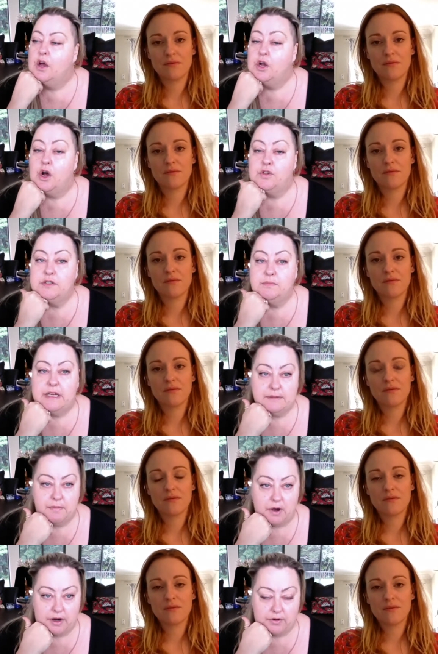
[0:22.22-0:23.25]
Speaker 1: Golden mean
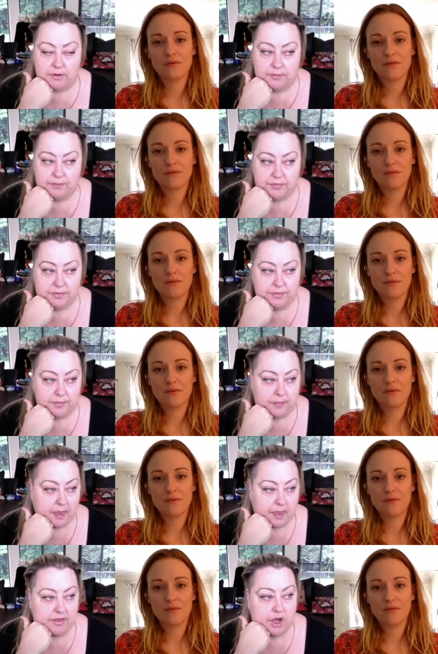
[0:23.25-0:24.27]
spiral.
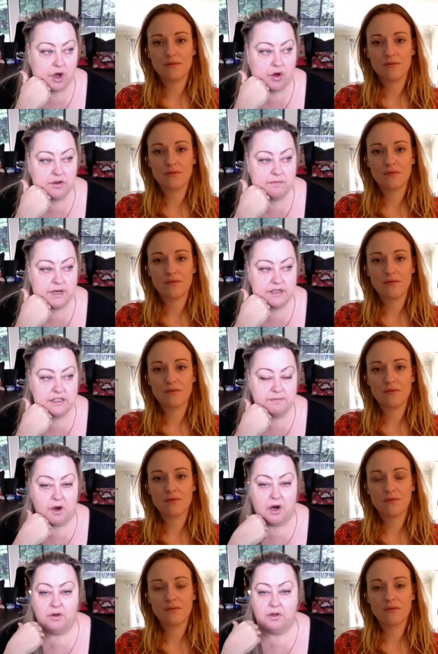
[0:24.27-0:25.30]
The golden mean
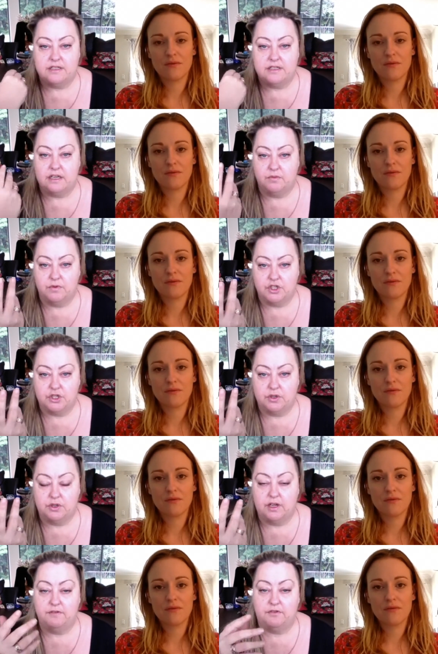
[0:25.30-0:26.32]
spiral is the
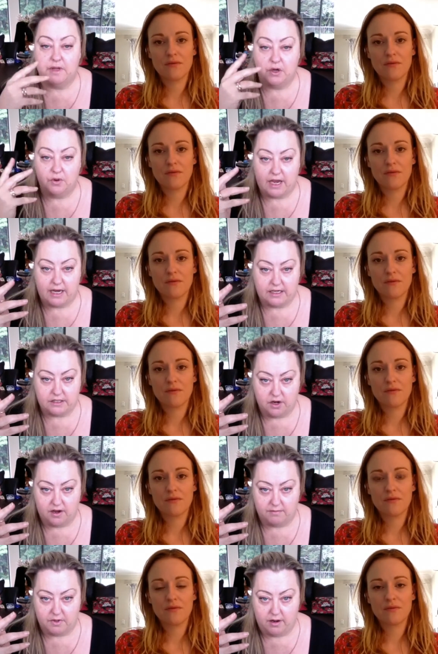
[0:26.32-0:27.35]
original and from the organic
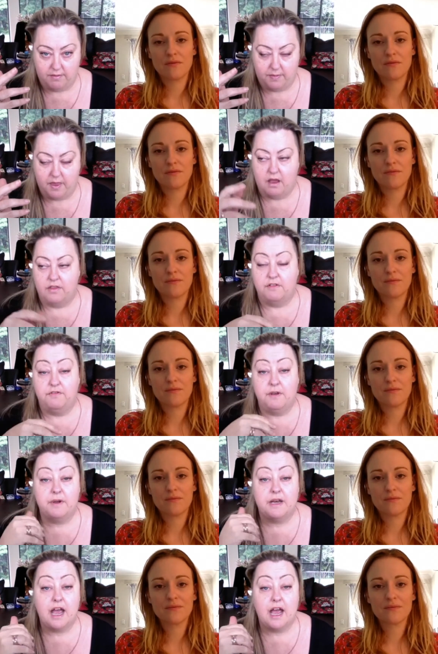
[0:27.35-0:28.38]
timeline. The
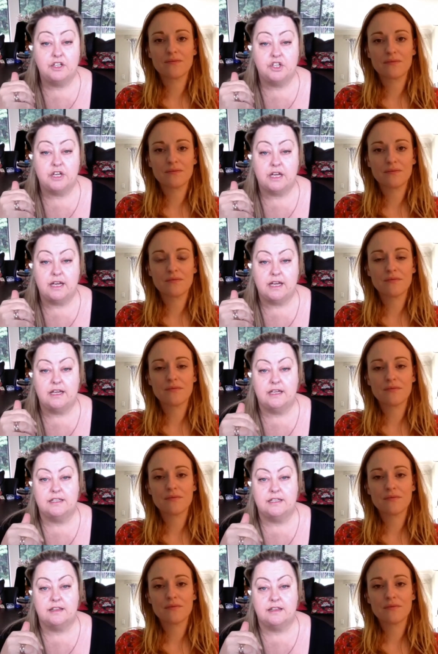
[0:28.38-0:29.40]
Fibonacci
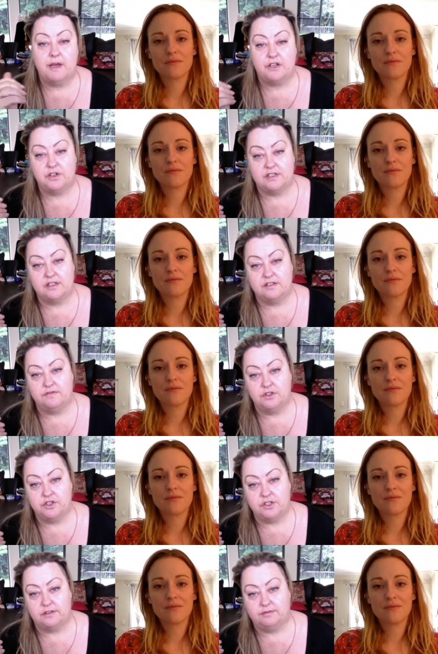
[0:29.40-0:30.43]
is the matrix's
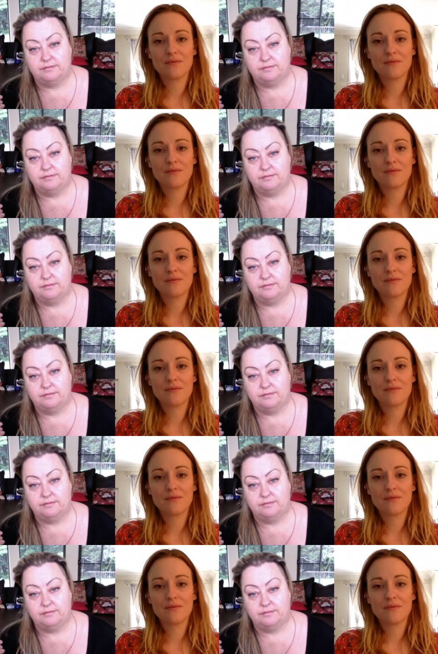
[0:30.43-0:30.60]
version.